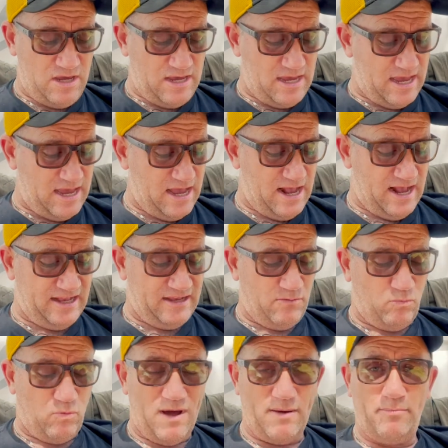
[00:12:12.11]

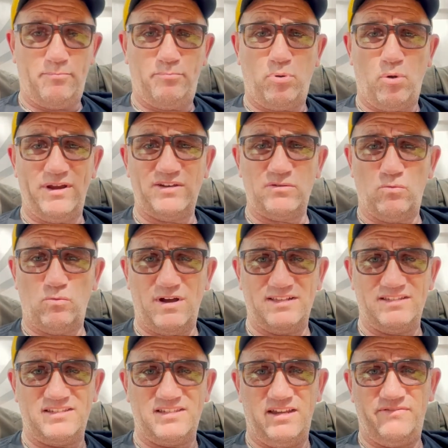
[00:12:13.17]

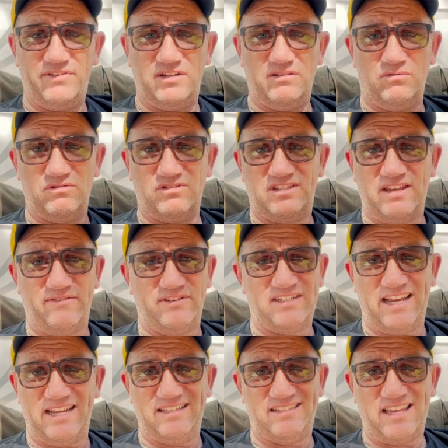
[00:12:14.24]
1.17 or
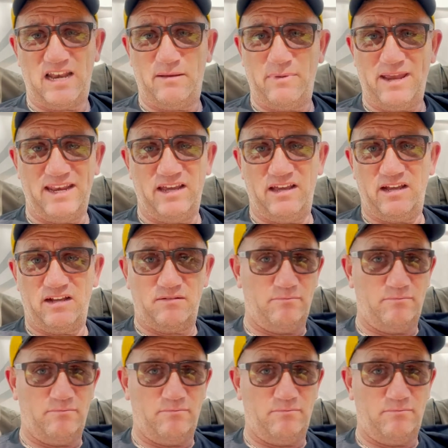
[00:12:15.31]
17 centimeter